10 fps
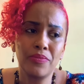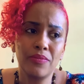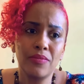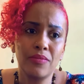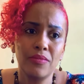
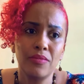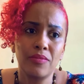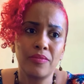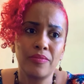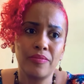
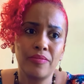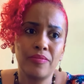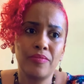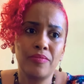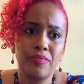
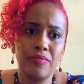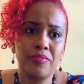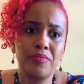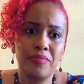(no one is talking)